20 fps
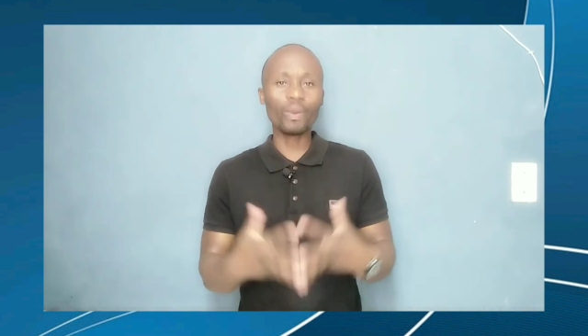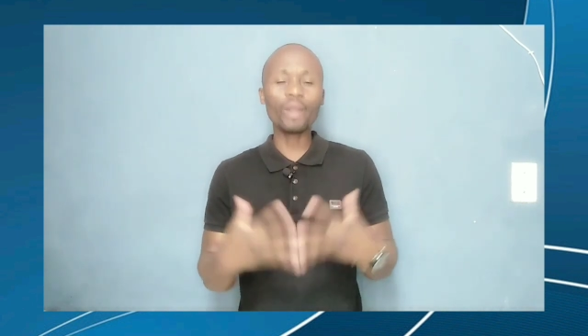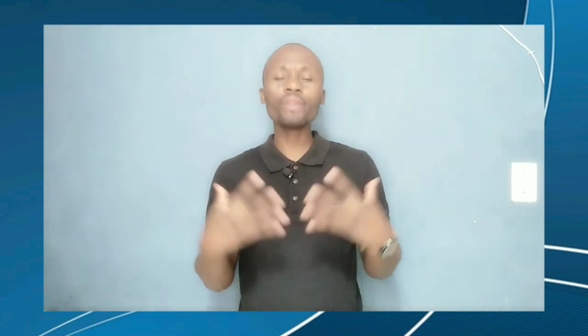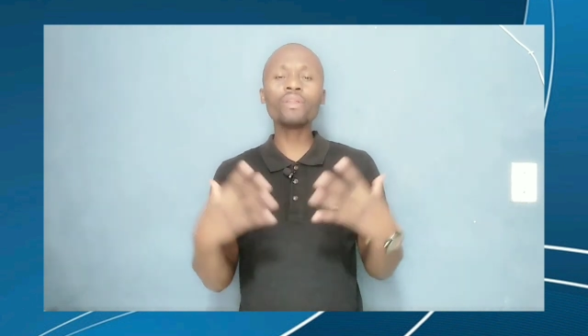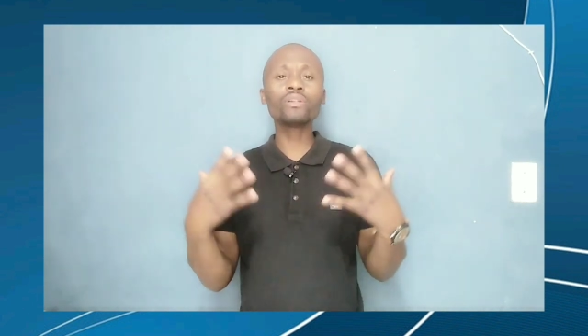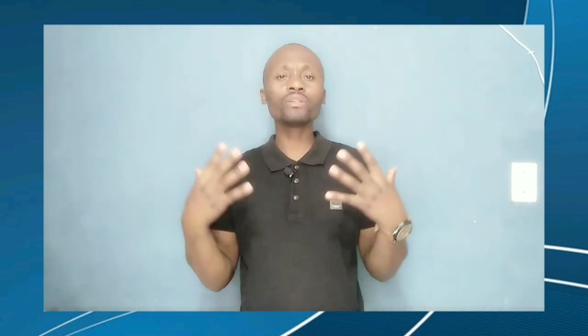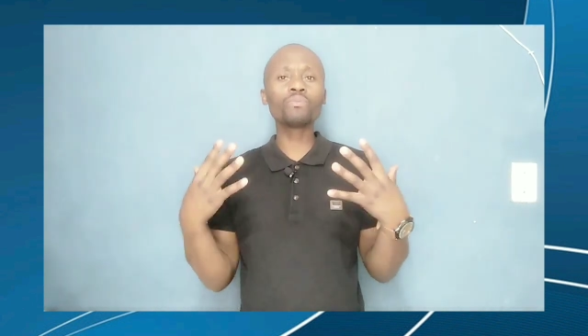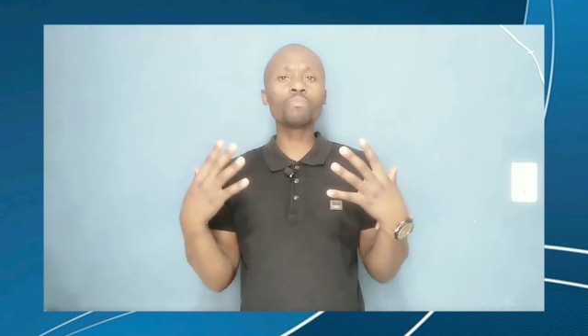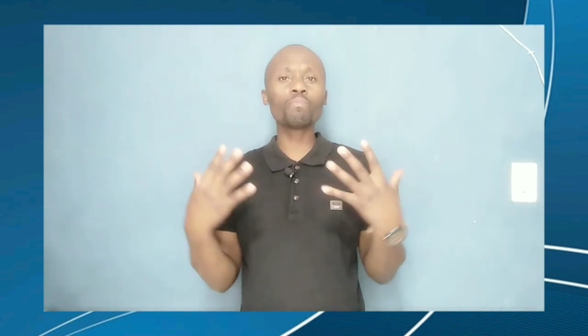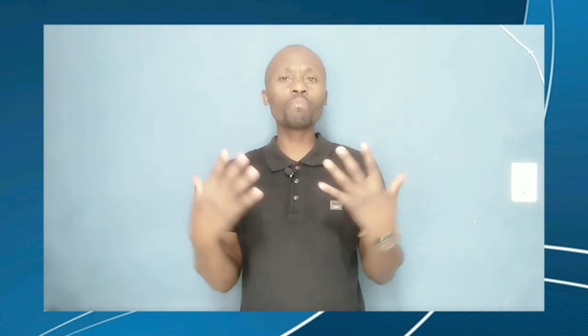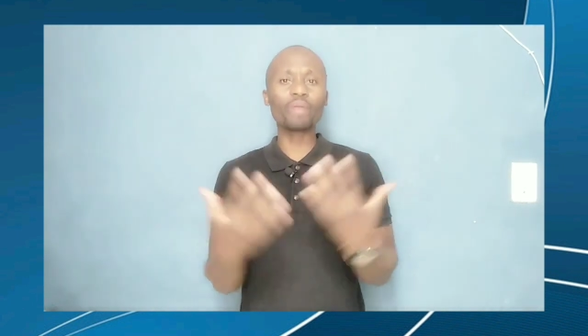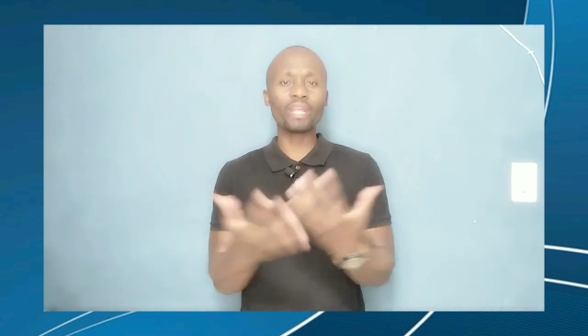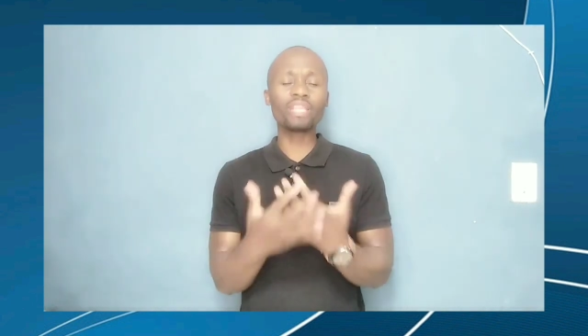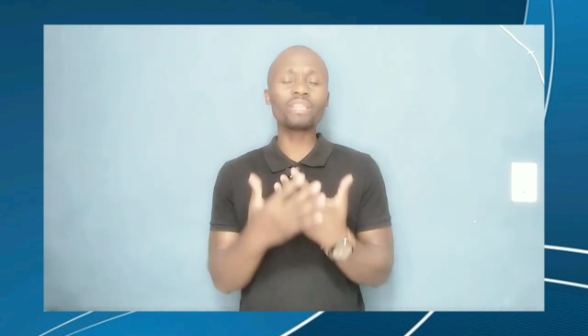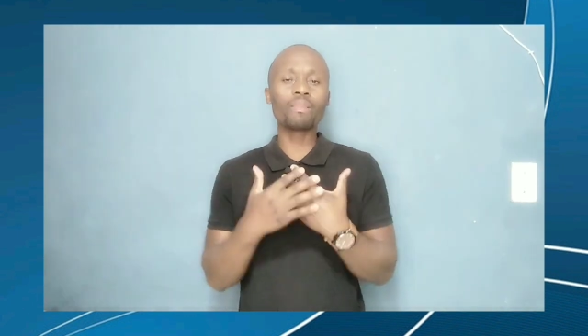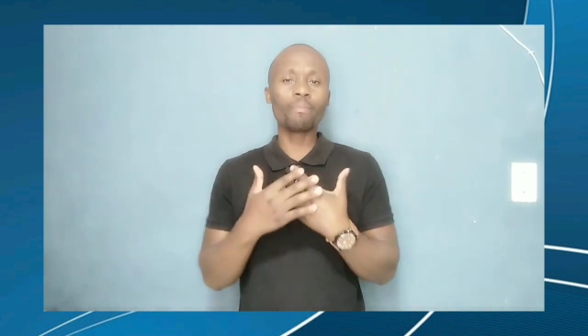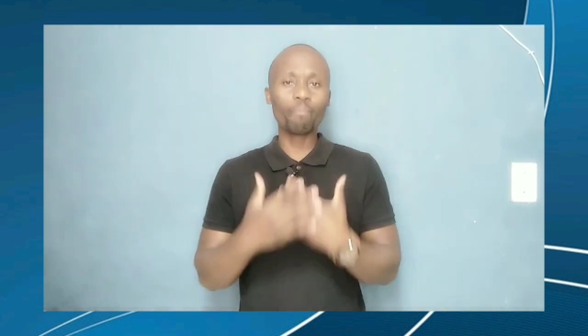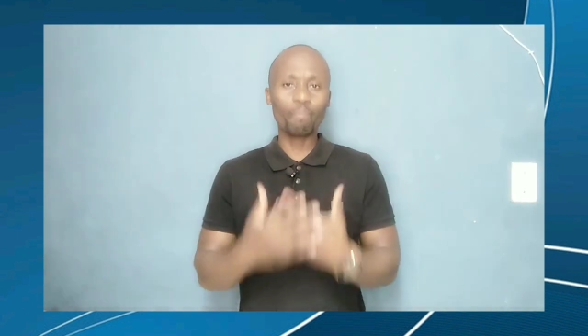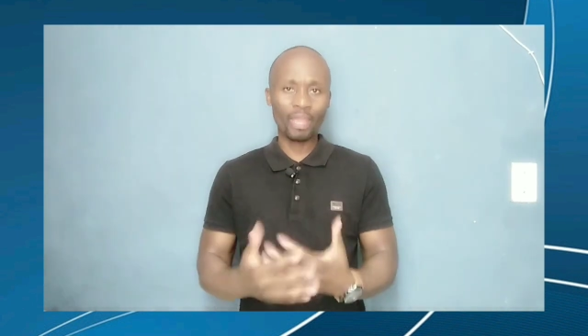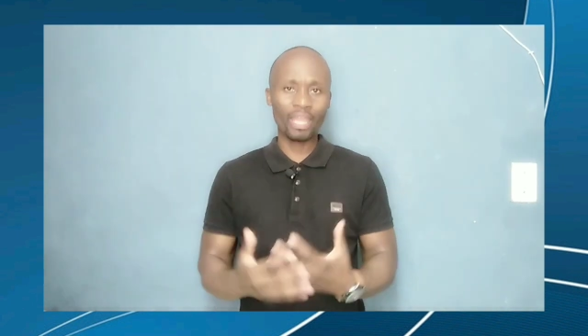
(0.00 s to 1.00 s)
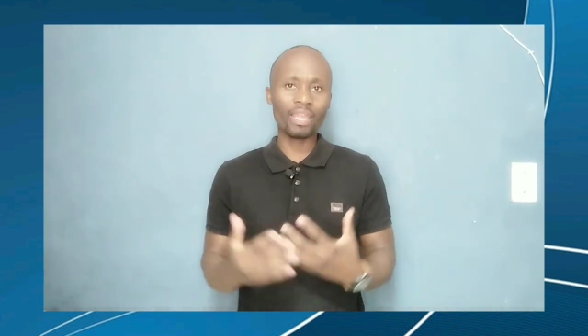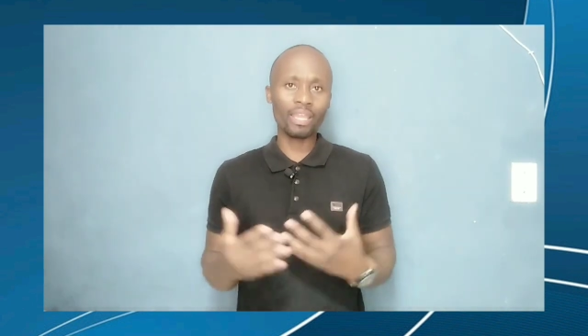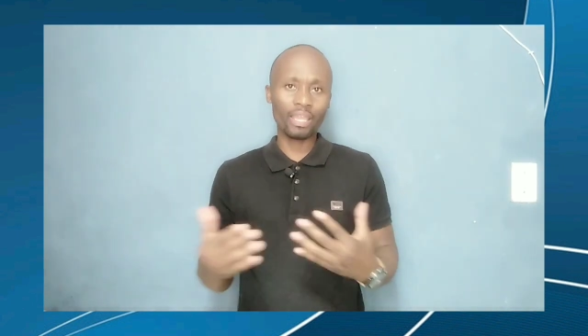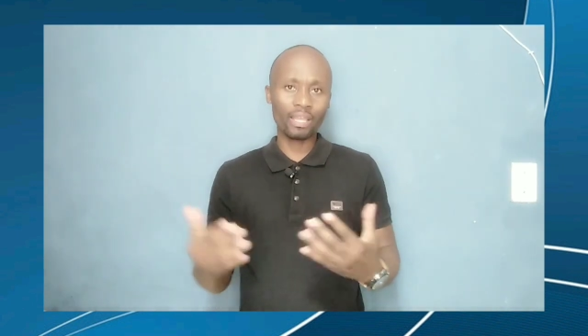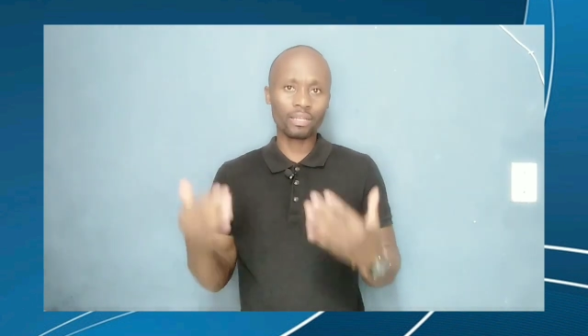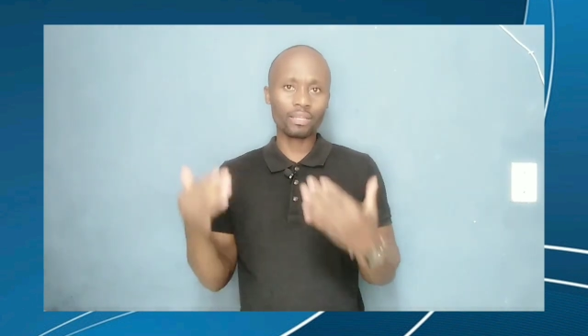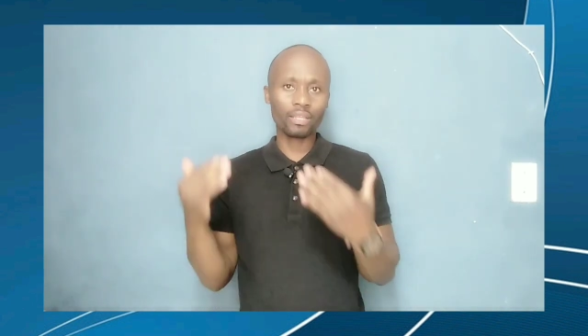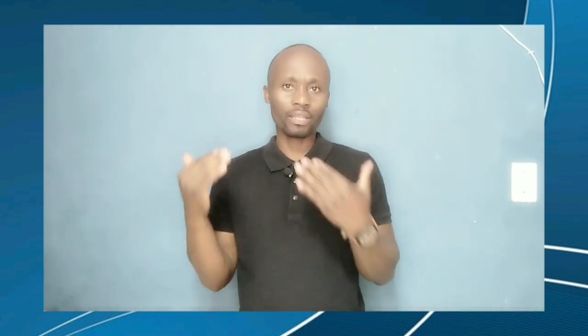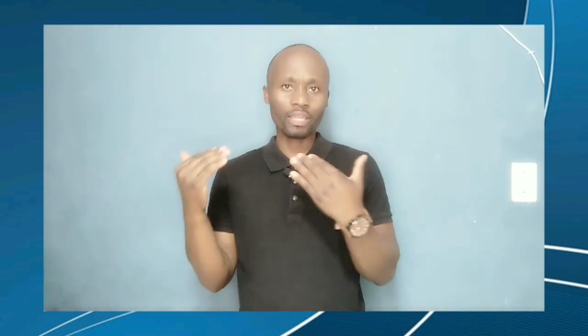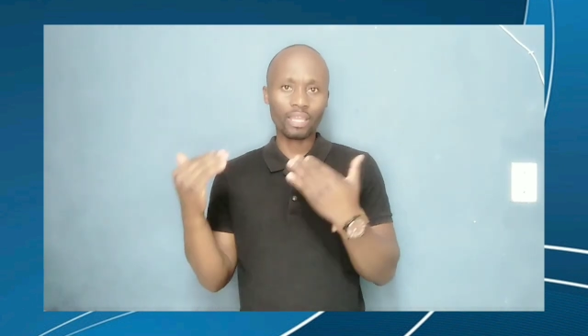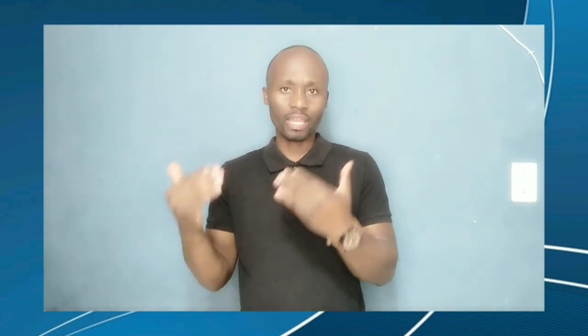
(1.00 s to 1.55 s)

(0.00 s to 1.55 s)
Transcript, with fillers: Why not break the bank and